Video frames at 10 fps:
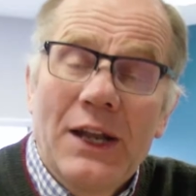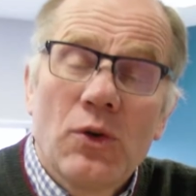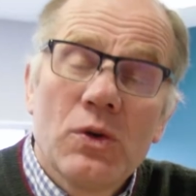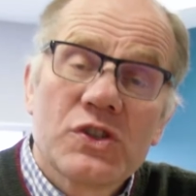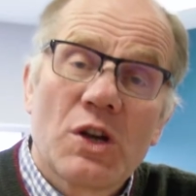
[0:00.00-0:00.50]

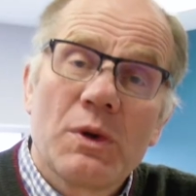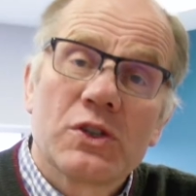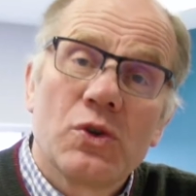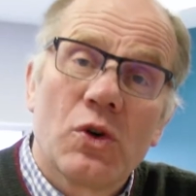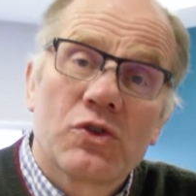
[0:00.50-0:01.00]
also we'll
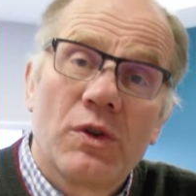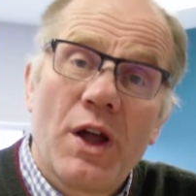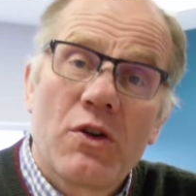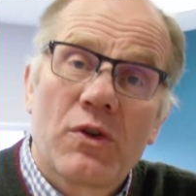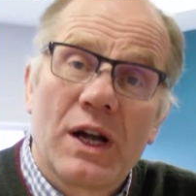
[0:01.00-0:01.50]
talk to an
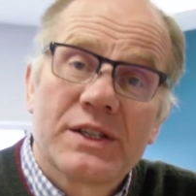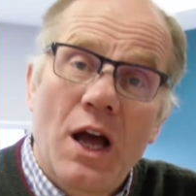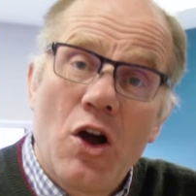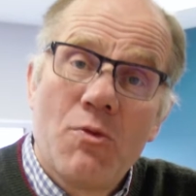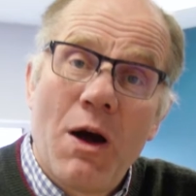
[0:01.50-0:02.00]
Oakwrights
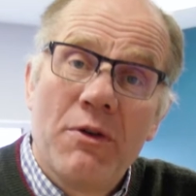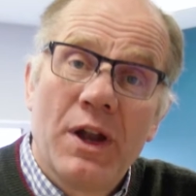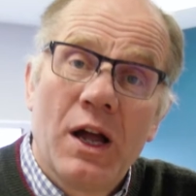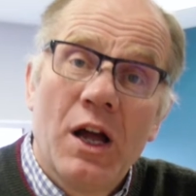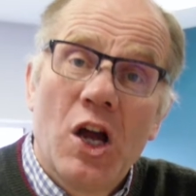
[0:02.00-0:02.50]

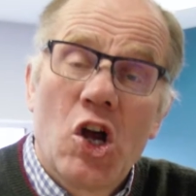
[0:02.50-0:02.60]
homeowner